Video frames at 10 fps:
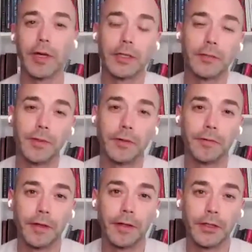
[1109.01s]
It's a bit of,
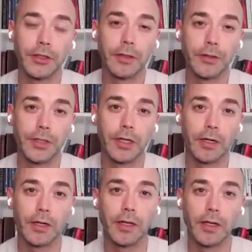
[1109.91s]
I think, shell
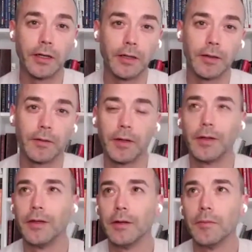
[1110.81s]
shock
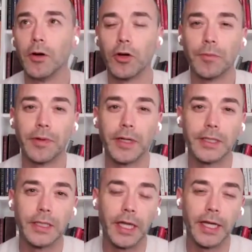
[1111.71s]
in the
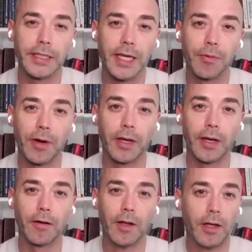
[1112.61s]
marketplace, in the landscape right now.